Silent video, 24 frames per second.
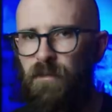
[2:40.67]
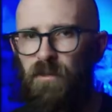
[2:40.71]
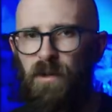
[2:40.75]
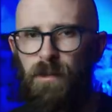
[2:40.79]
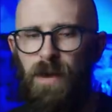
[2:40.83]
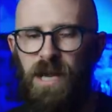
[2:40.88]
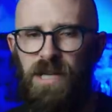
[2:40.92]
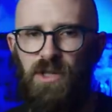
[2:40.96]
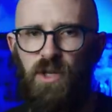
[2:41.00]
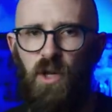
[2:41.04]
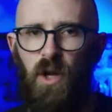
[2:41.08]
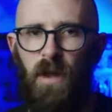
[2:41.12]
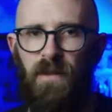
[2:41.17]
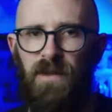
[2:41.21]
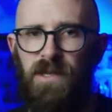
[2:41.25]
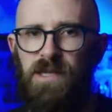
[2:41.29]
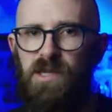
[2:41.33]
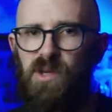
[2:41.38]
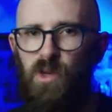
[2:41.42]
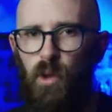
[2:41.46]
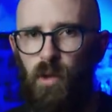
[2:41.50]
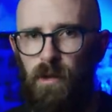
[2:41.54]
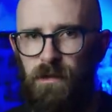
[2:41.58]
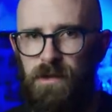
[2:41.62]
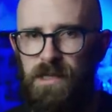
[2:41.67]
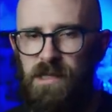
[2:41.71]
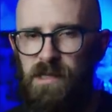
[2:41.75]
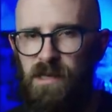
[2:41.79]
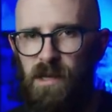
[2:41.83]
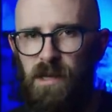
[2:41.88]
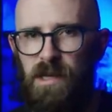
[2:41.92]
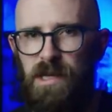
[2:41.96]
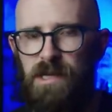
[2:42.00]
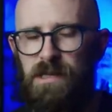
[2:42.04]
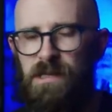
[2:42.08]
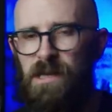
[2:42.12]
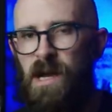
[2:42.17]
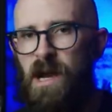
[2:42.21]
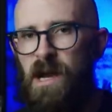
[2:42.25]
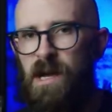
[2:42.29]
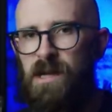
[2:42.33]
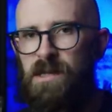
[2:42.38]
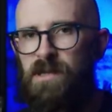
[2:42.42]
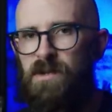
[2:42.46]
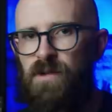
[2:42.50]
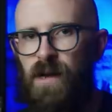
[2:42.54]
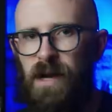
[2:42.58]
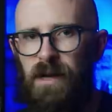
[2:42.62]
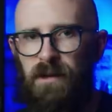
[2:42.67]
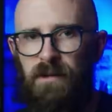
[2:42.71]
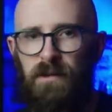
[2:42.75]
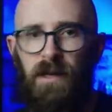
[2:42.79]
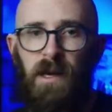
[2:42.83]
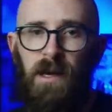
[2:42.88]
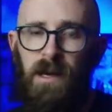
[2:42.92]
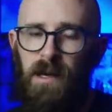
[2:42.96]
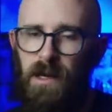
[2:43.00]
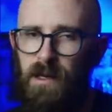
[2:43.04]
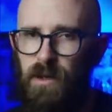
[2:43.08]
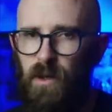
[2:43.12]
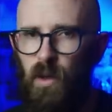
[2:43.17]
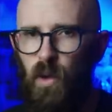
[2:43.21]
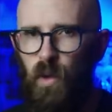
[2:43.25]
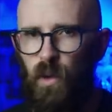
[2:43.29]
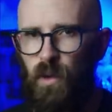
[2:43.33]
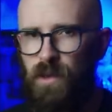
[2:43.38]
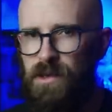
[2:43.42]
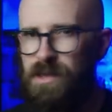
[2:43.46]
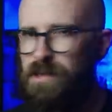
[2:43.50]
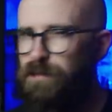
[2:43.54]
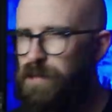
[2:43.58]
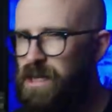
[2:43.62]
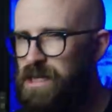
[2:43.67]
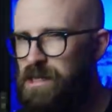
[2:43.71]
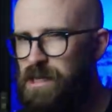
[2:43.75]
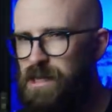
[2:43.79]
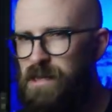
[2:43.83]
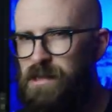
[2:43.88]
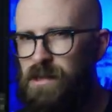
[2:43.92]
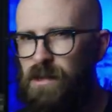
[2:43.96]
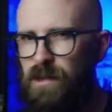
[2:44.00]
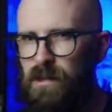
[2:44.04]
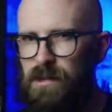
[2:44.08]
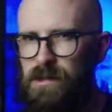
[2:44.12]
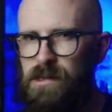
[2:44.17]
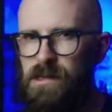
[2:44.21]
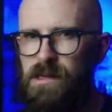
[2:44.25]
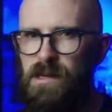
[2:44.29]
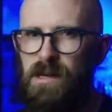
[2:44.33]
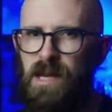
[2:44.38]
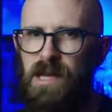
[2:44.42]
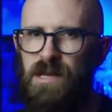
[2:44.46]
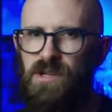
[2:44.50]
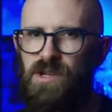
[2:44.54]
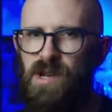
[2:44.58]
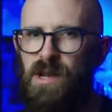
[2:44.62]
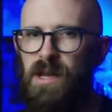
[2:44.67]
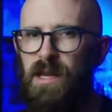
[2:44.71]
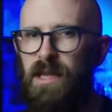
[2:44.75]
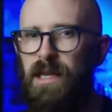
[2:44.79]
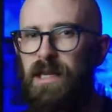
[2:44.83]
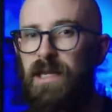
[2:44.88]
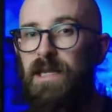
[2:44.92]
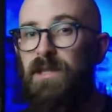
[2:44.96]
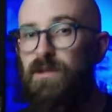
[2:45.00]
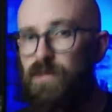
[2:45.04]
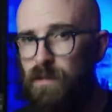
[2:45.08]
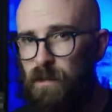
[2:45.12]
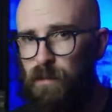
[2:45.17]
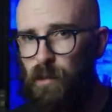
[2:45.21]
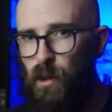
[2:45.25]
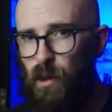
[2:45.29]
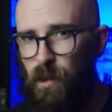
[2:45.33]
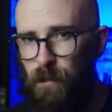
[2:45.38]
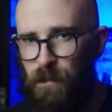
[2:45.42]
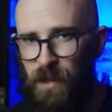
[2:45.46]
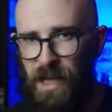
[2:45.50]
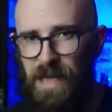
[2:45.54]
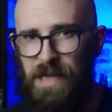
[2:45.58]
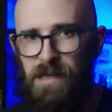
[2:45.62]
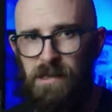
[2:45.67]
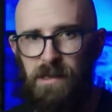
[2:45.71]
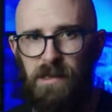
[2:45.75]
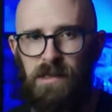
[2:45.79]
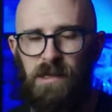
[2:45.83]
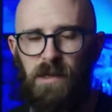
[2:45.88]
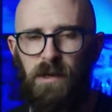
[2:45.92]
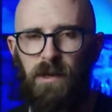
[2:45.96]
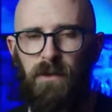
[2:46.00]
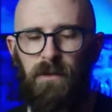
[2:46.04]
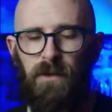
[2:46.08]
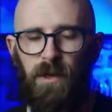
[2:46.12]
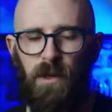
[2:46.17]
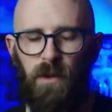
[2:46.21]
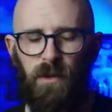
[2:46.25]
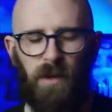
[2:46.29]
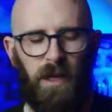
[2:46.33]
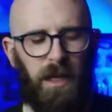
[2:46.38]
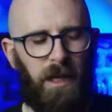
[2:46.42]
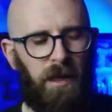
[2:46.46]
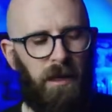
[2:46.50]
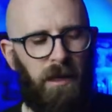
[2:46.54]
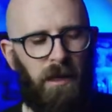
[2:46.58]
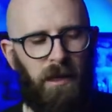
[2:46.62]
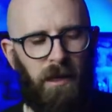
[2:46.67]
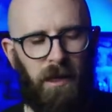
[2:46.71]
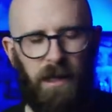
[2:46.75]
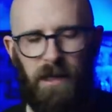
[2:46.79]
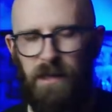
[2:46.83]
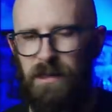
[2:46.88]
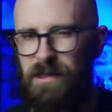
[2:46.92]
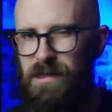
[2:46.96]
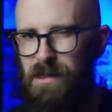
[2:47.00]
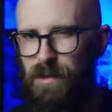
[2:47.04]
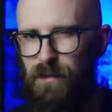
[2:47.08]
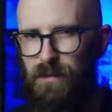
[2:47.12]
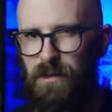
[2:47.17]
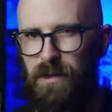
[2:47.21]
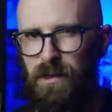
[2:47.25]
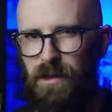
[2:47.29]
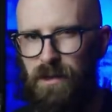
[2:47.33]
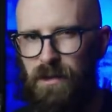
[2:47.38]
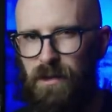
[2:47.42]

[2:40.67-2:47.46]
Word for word: information on the storm's size, strength, and course, but to his consternation, each report placed the typhoon in a different